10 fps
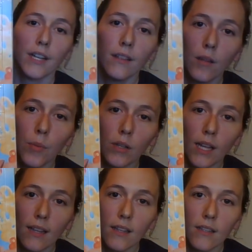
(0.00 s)
in the book
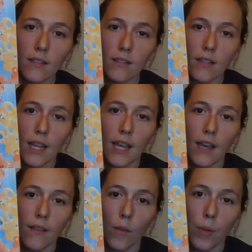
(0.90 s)
like this,
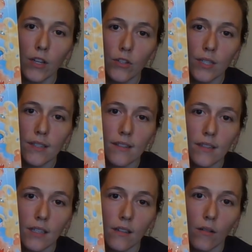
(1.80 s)
and the picture is
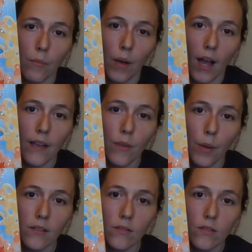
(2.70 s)
still behind the
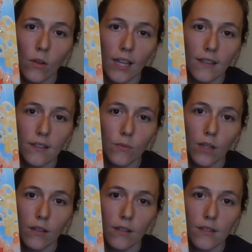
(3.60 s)
puzzle. So like this
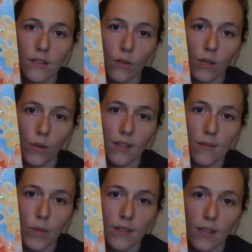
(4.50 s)
one, this is the only one
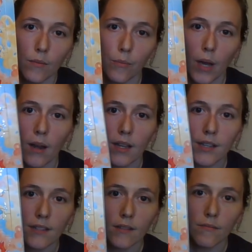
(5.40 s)
that's missing, but it
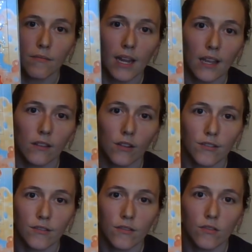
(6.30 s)
doesn't make it
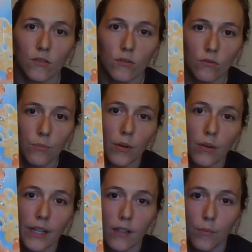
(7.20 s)
look
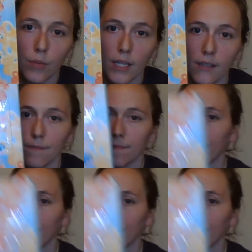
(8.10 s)
super incomplete.